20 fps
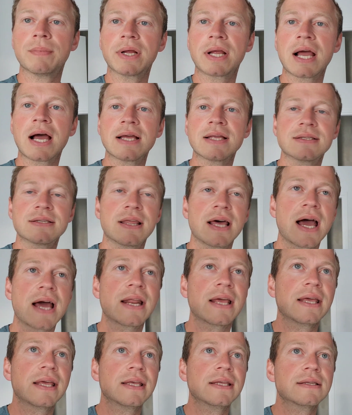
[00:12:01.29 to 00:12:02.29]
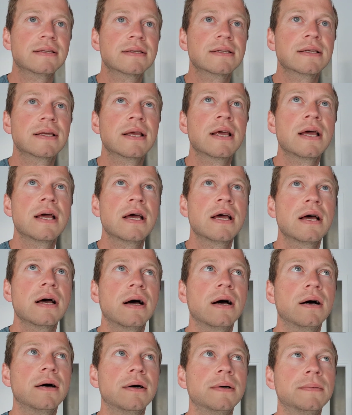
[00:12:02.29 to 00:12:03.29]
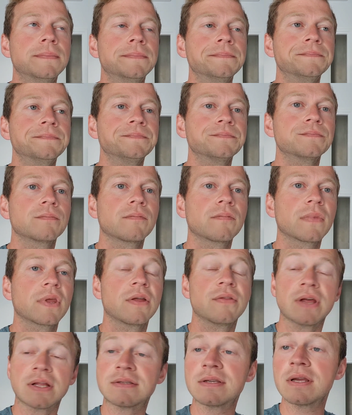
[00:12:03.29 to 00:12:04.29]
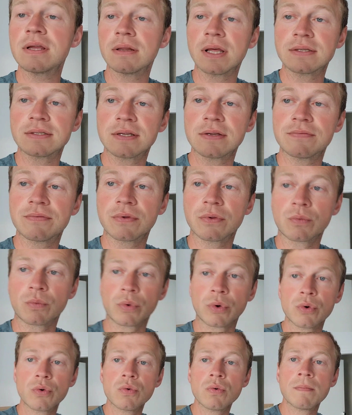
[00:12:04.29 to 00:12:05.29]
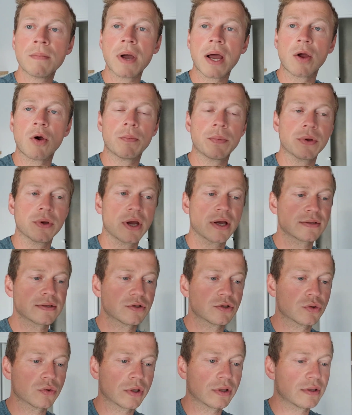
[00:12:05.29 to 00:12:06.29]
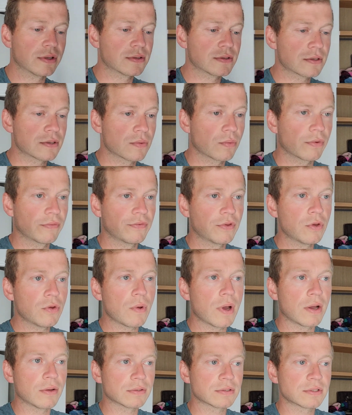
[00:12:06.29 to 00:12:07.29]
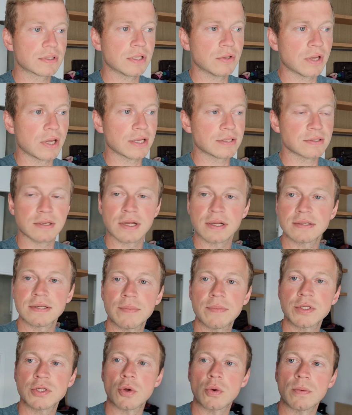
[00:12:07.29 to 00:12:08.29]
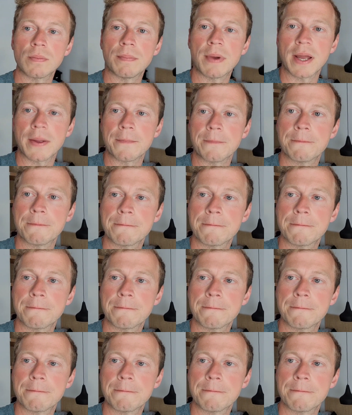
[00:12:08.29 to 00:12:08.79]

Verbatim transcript: But guys, that is. Um, that's it. That's it for the room. I hope you guys enjoyed this review. I'll see you guys in the next episode. Bye.